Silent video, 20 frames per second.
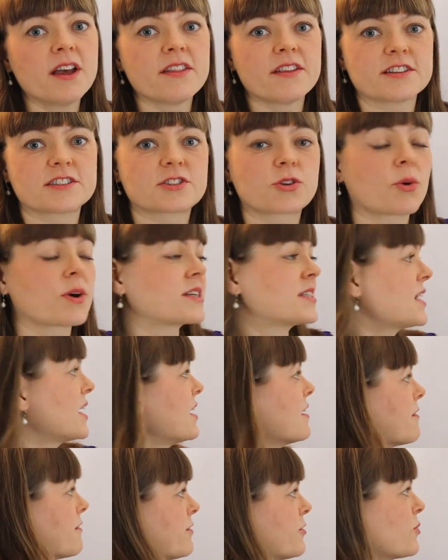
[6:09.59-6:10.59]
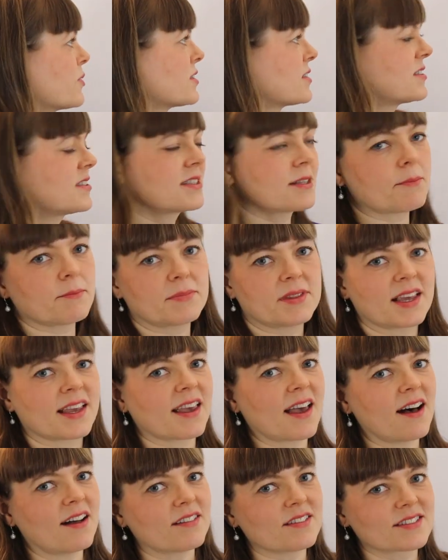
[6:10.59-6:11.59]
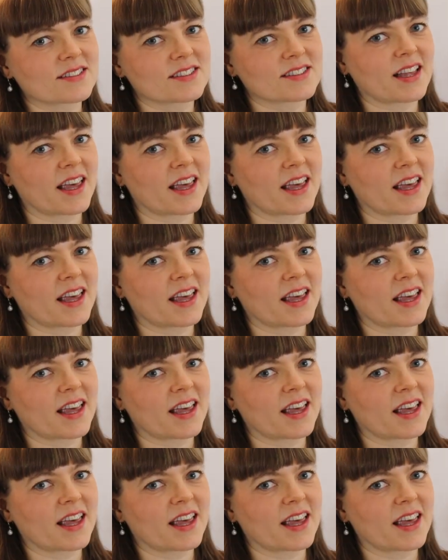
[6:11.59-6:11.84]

that's going to influence something else,